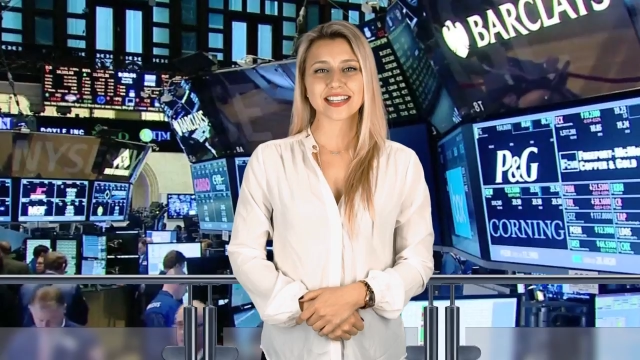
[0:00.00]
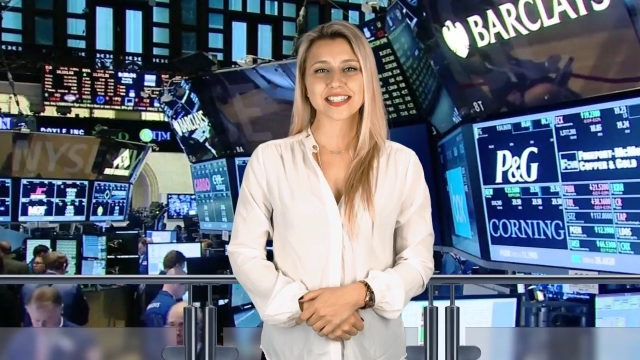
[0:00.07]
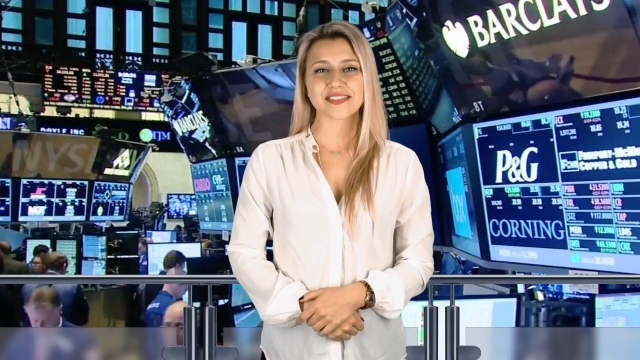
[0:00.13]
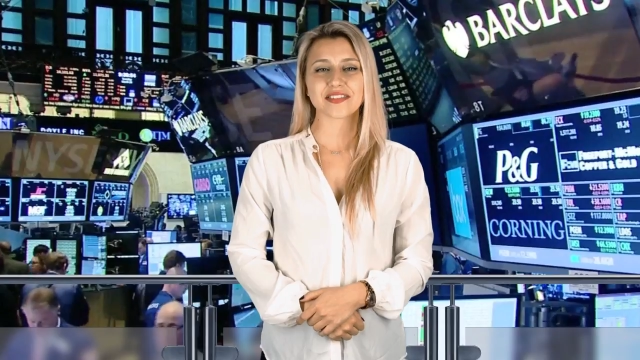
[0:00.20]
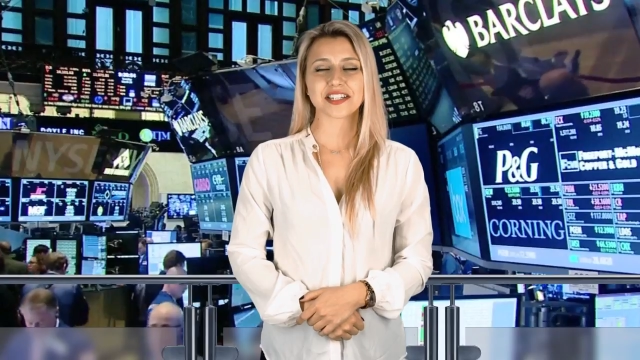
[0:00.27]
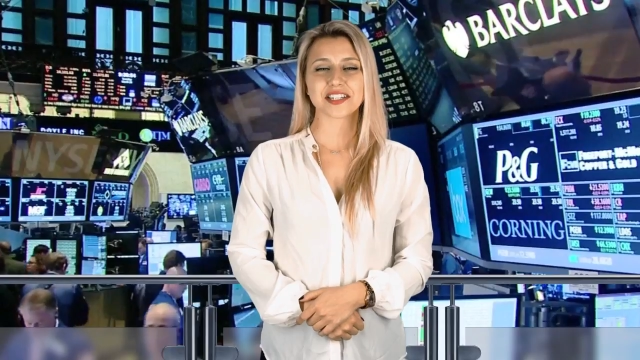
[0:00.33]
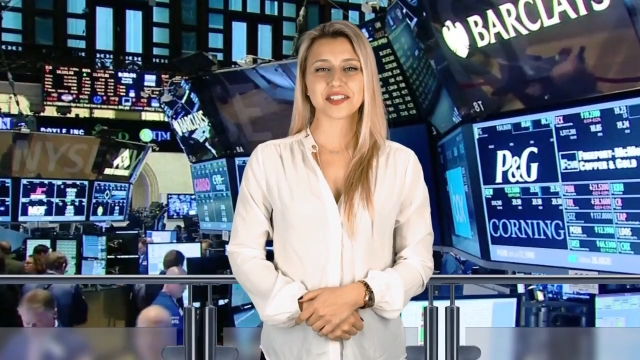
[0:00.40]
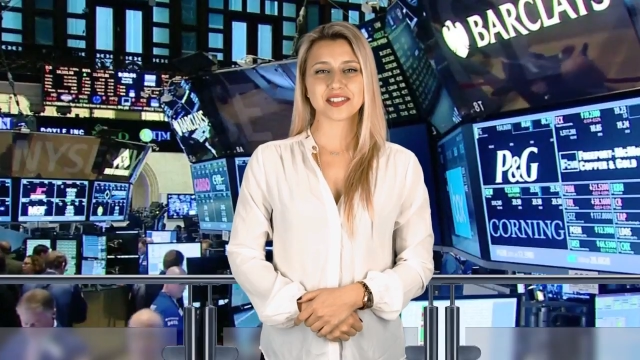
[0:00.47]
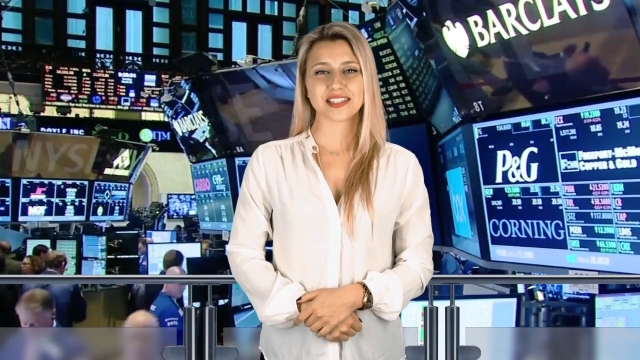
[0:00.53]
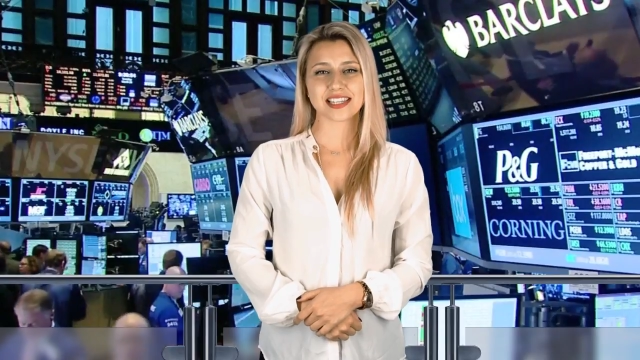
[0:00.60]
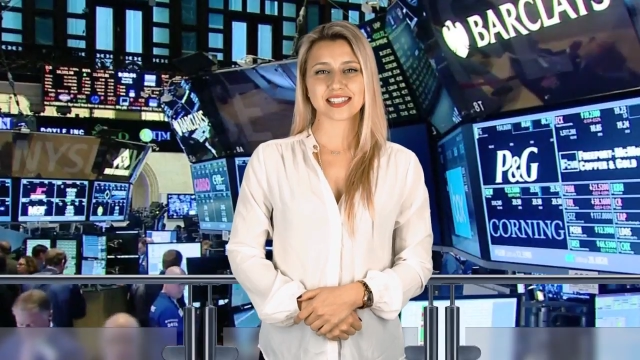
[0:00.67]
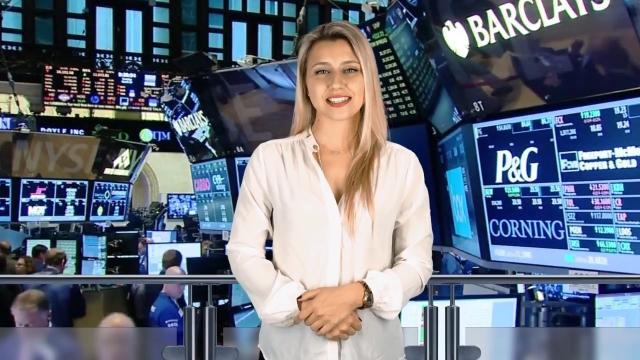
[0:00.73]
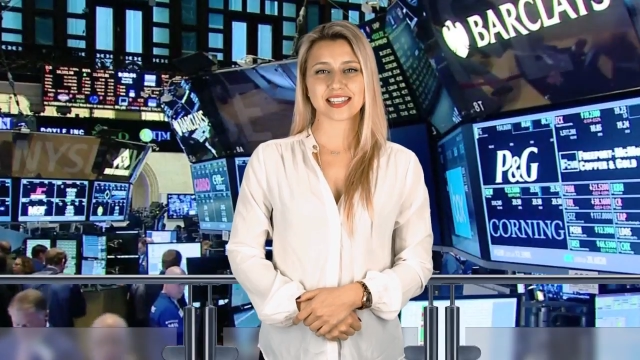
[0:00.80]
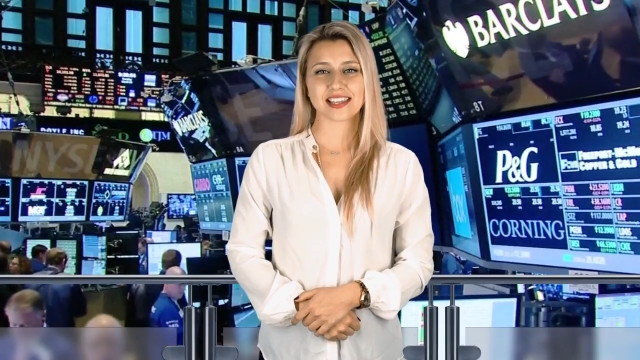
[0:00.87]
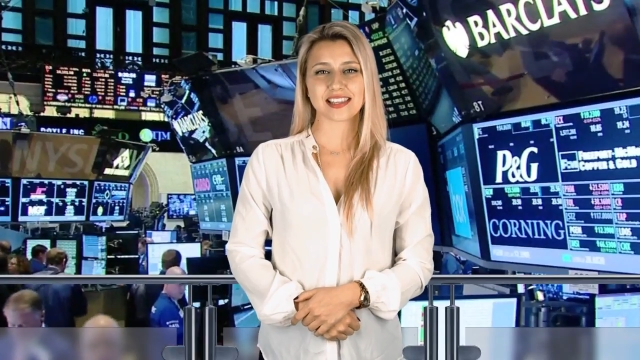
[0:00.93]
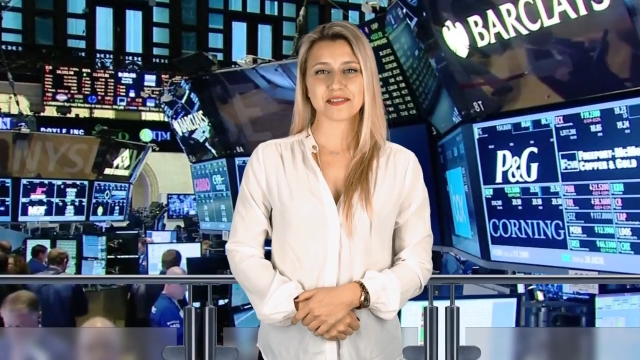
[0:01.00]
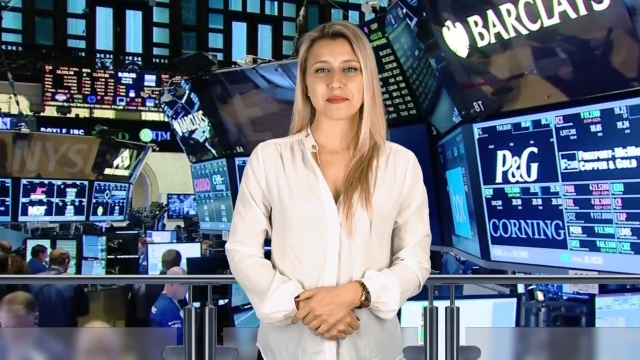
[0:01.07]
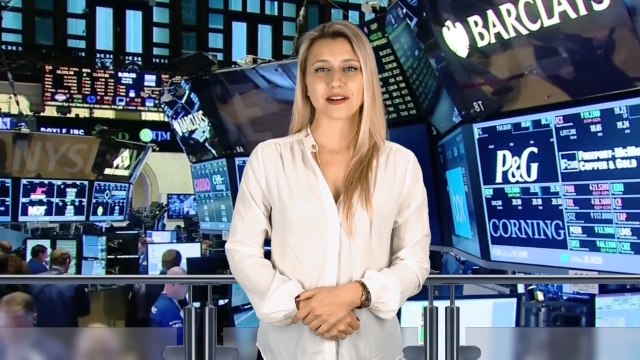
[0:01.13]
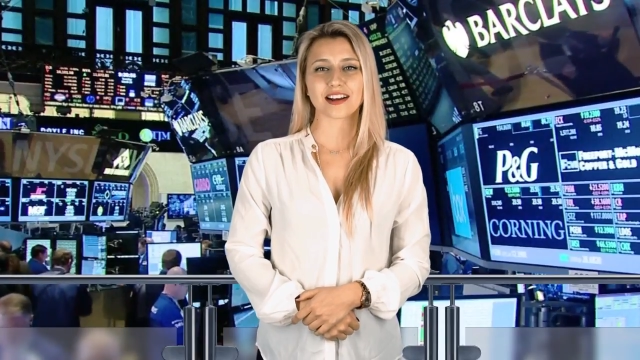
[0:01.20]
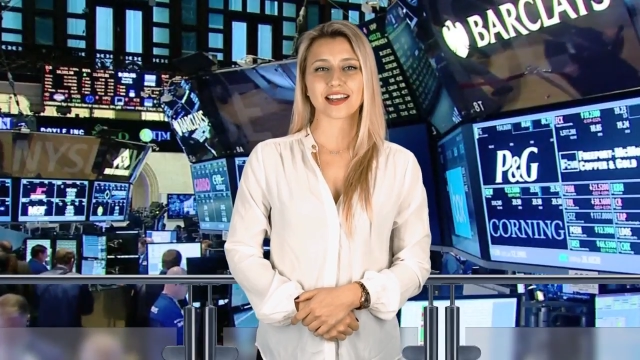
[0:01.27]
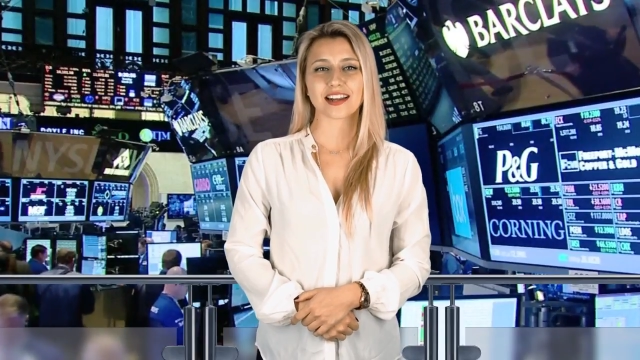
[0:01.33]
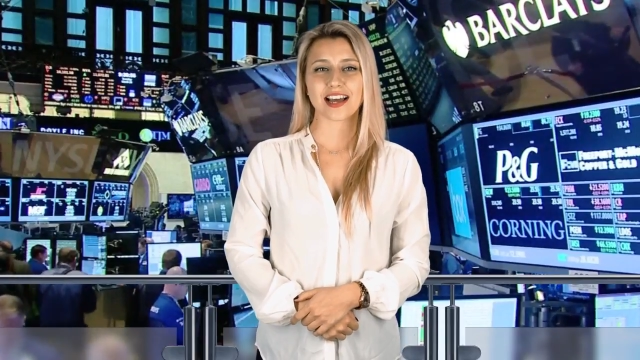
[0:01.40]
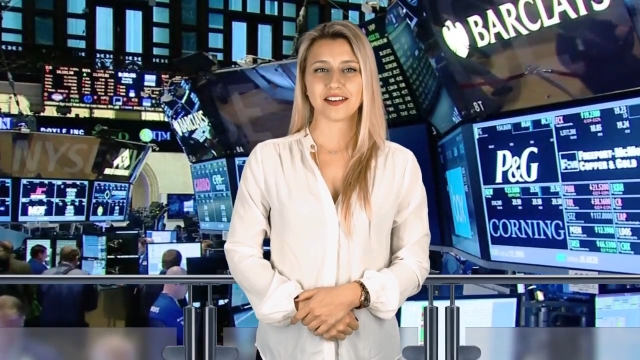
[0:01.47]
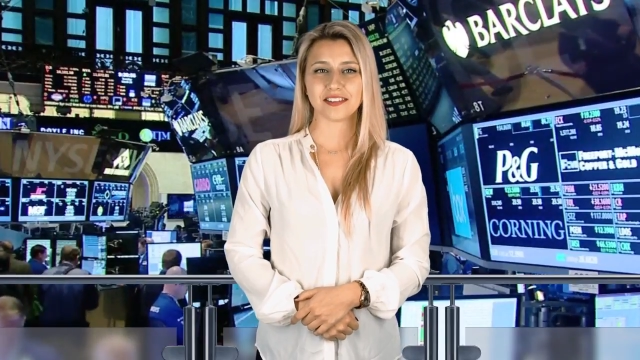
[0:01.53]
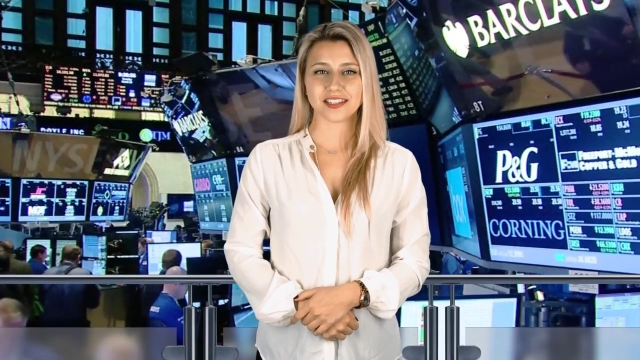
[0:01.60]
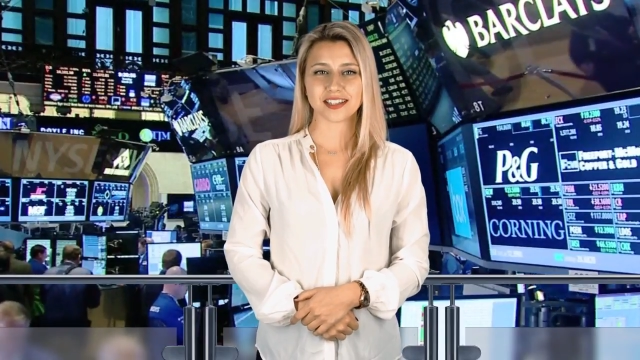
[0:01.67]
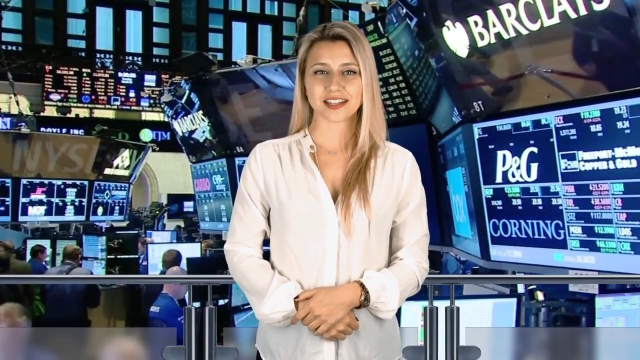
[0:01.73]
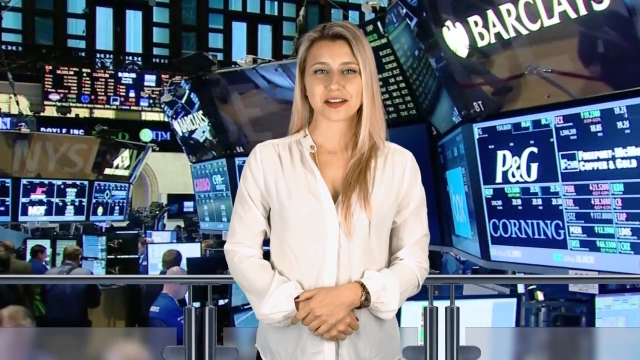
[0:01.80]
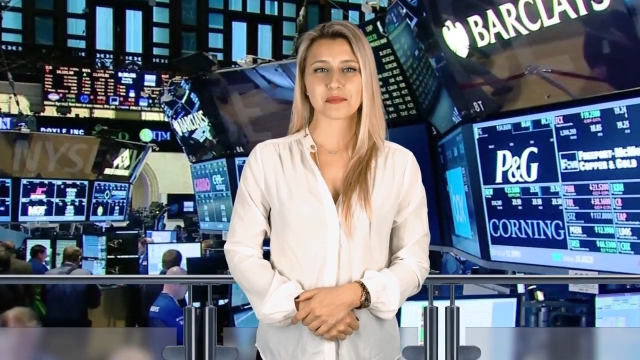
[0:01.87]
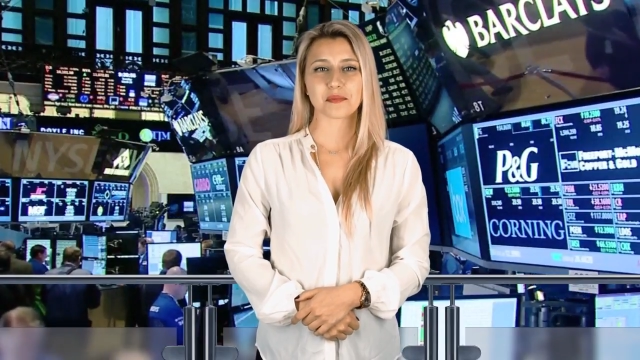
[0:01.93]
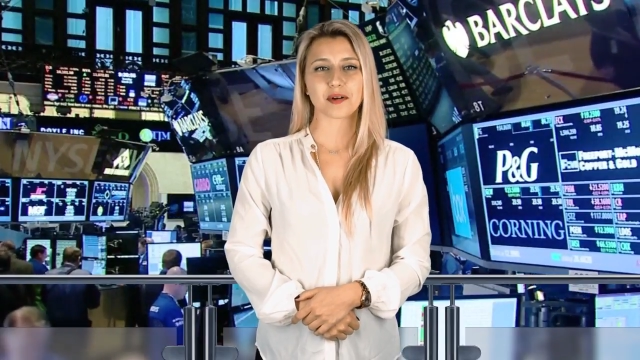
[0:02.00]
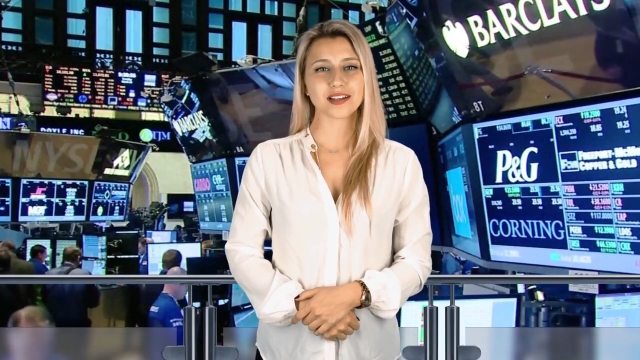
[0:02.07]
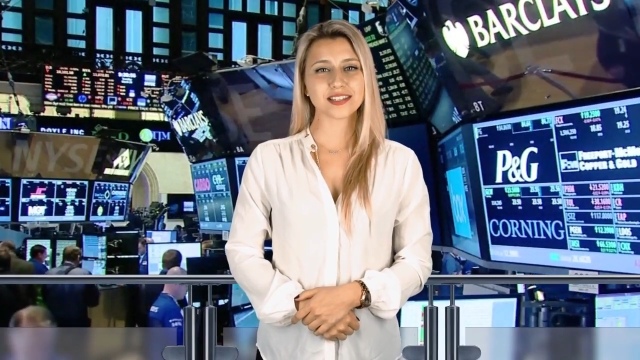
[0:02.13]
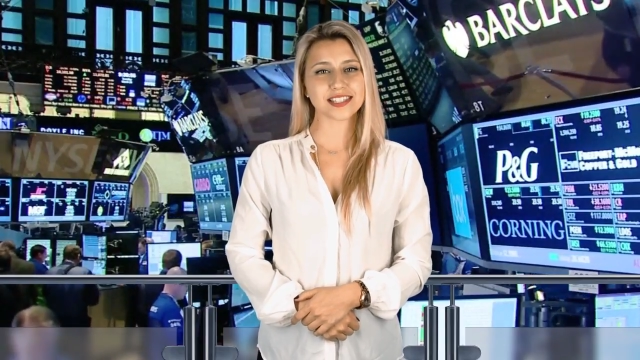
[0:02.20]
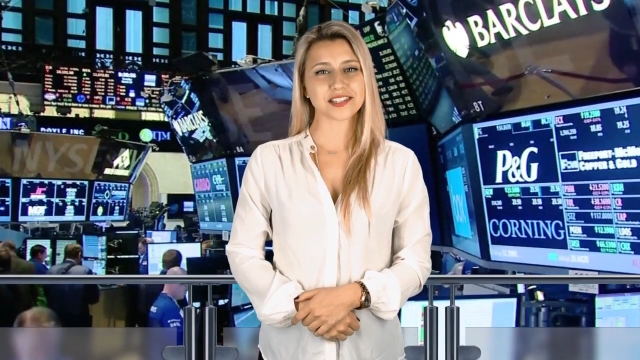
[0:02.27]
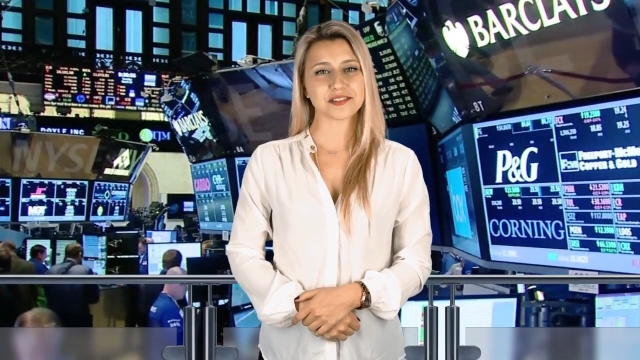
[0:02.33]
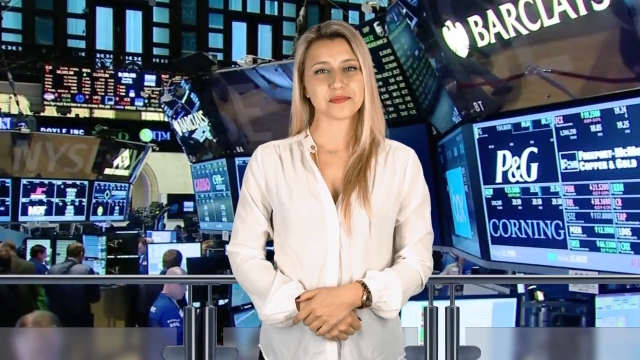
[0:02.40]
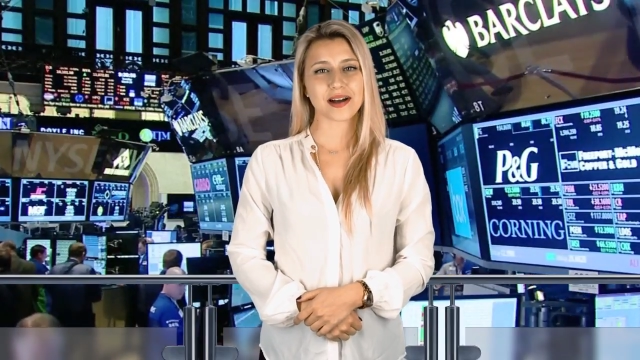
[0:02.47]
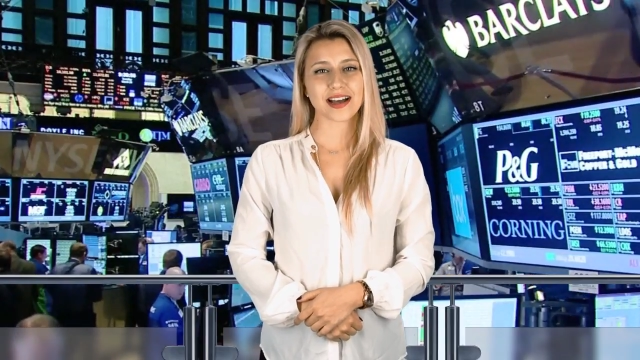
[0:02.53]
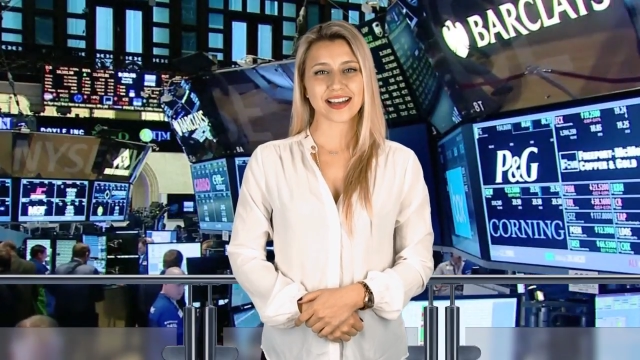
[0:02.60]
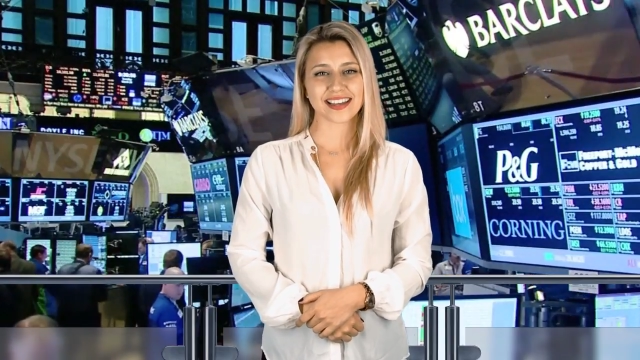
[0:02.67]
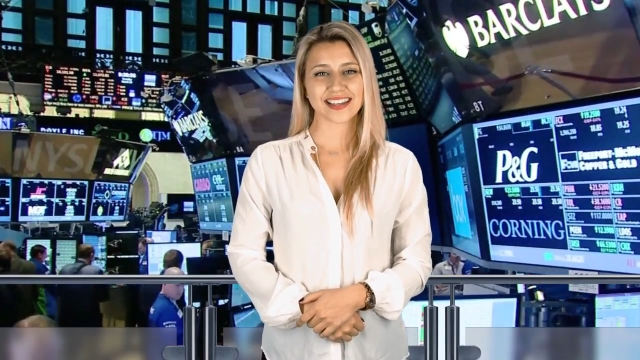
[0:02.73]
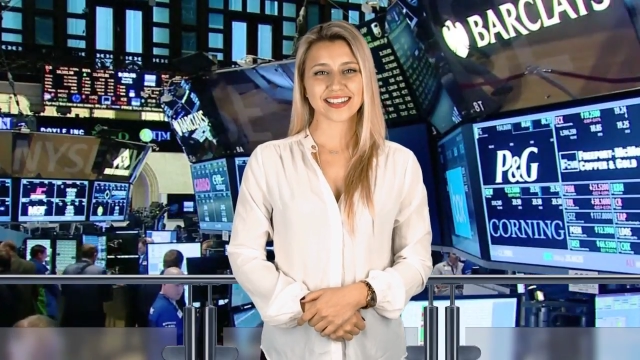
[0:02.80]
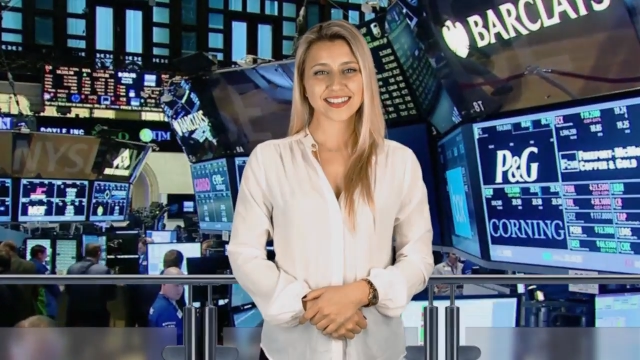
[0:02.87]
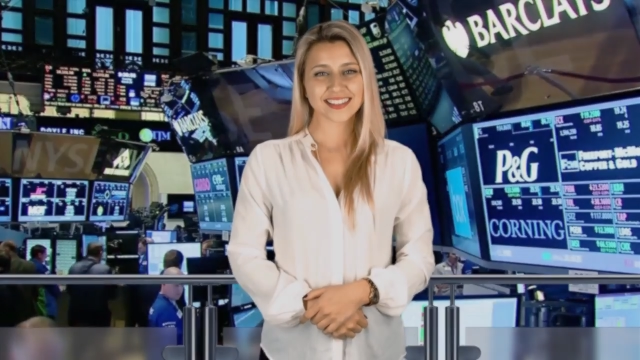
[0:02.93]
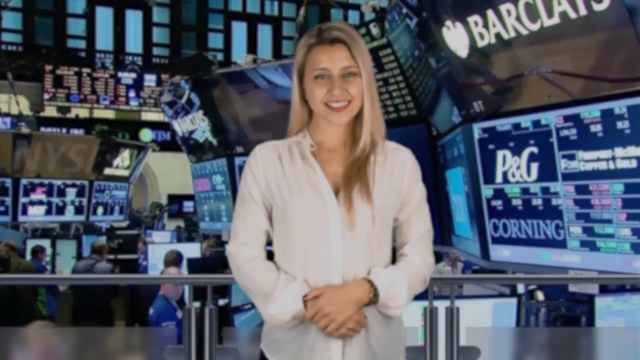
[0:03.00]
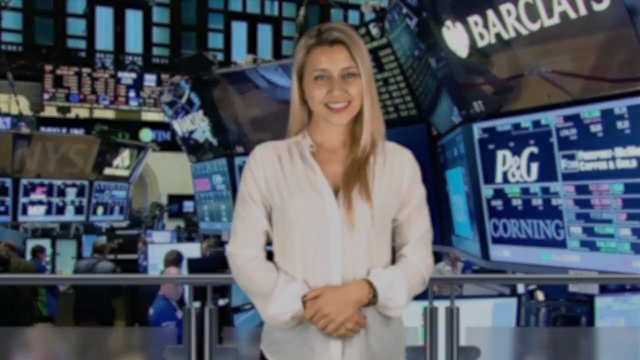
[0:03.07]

us for Tuesday's Daily Market Outlook, brought to you by